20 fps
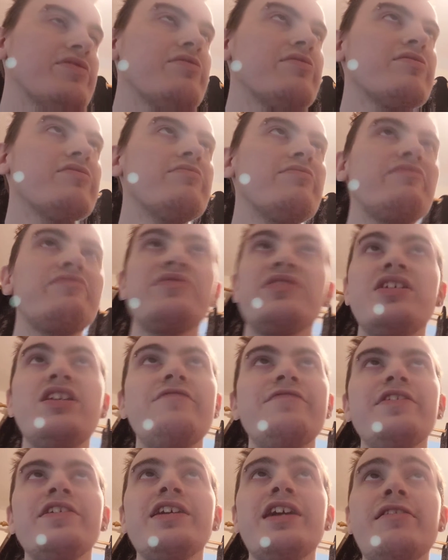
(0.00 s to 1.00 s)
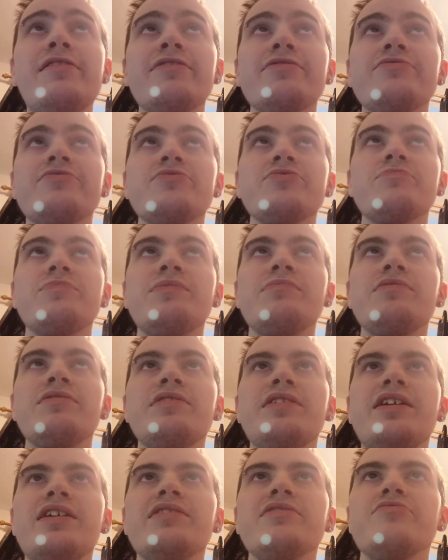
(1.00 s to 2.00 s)
going on with TV characters or people like
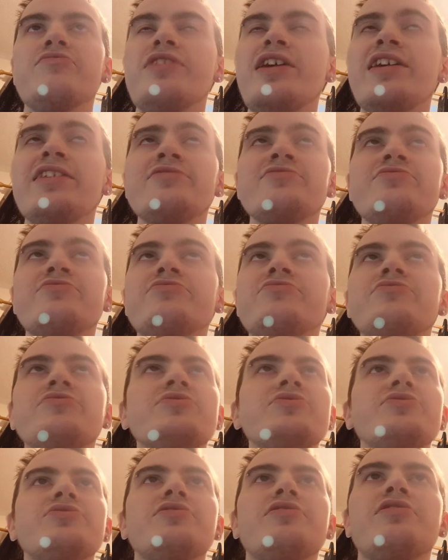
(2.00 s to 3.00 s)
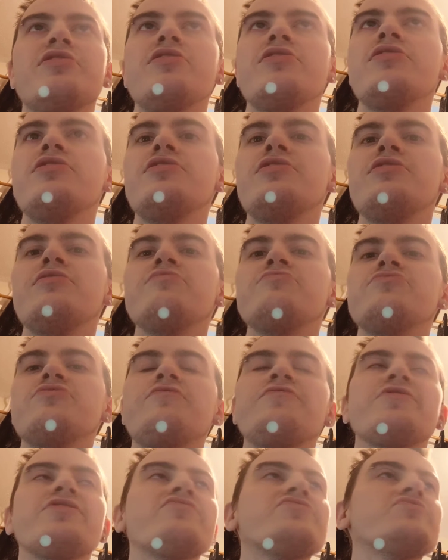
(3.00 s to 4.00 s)
that, or actors. I'm trying to think